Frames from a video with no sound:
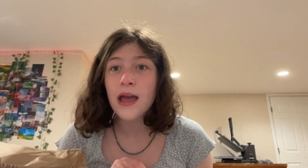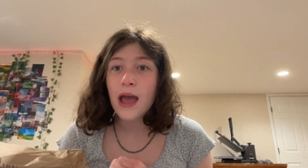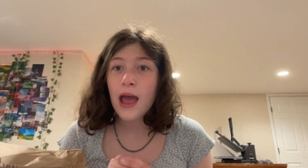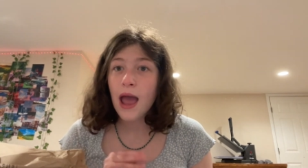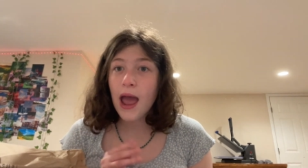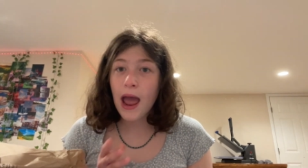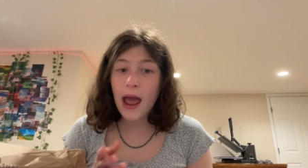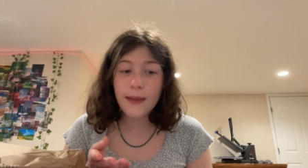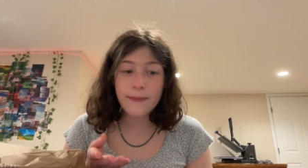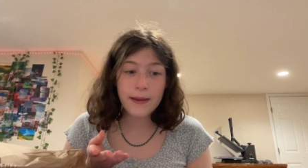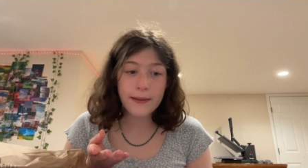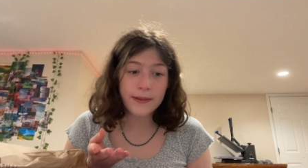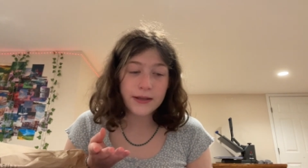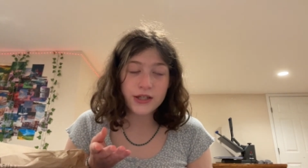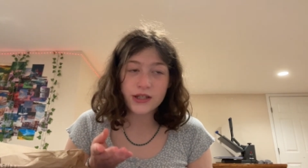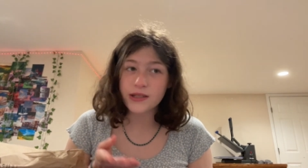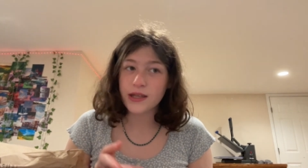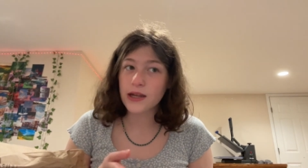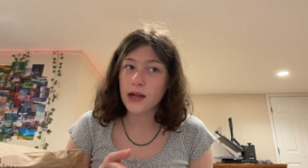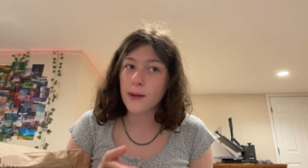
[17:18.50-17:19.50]
And maybe
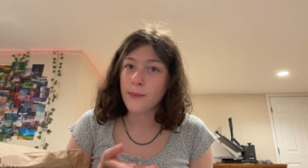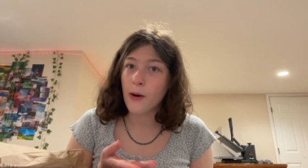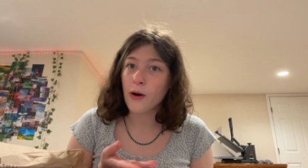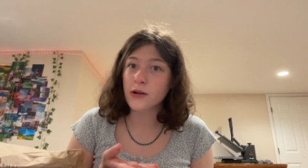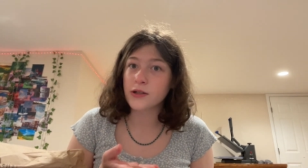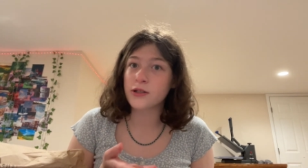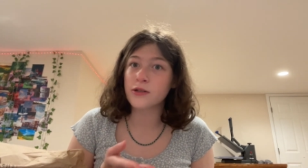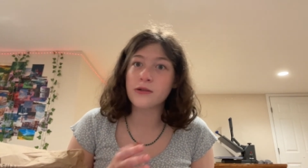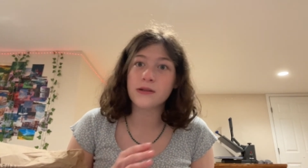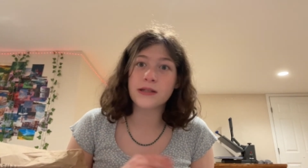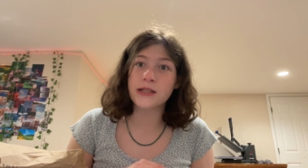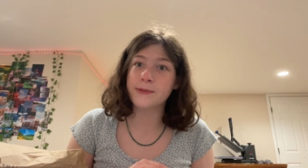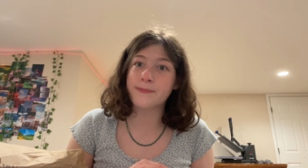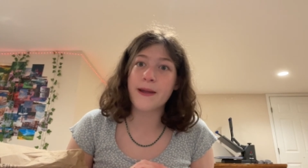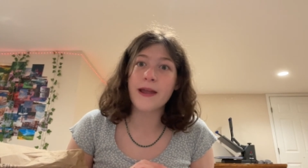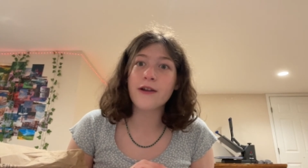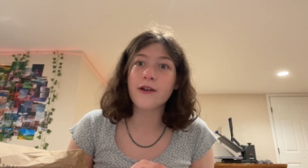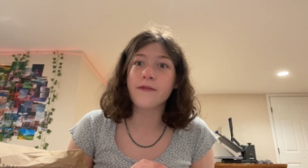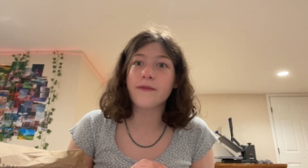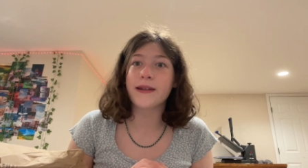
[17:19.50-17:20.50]
just like a part 2 to this
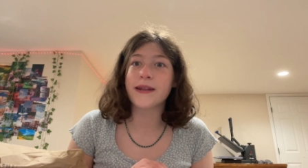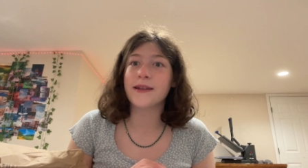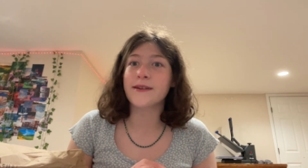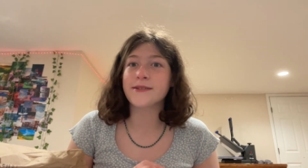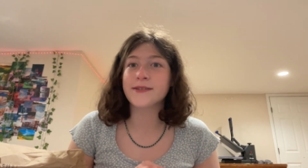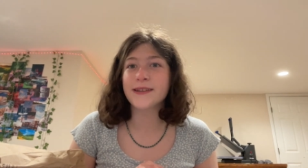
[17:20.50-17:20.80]
bagel video.